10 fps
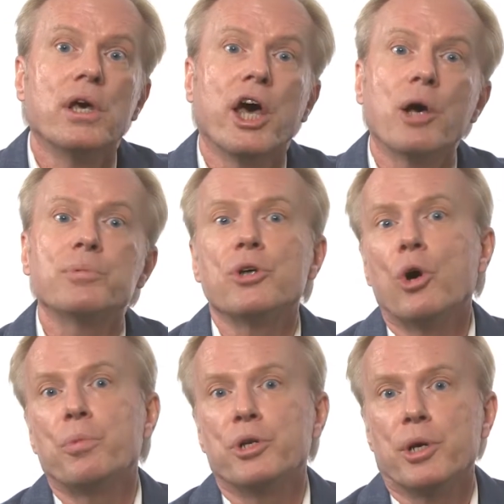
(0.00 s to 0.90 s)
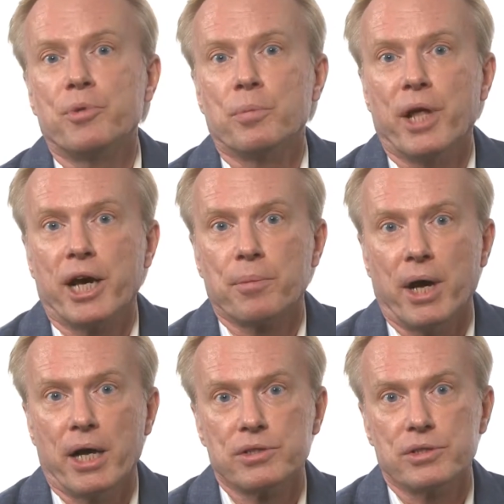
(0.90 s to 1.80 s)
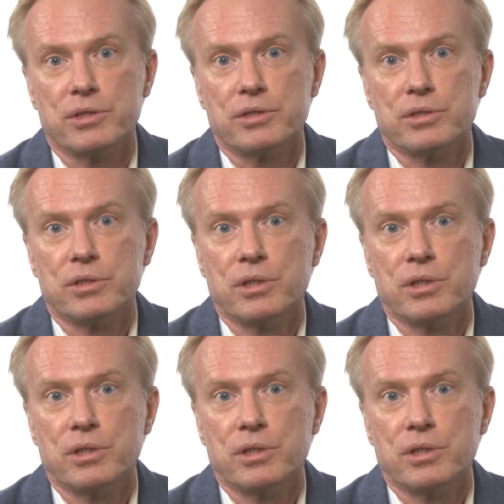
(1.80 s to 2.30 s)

helps open up the black boxes.